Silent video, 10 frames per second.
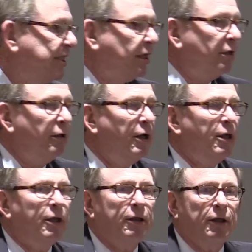center,
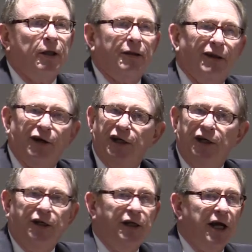the
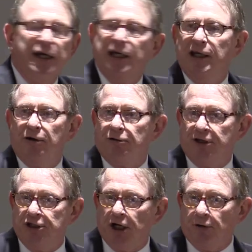yuckier the
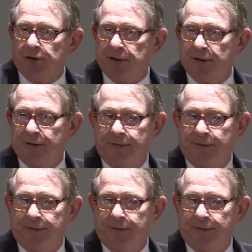jokes.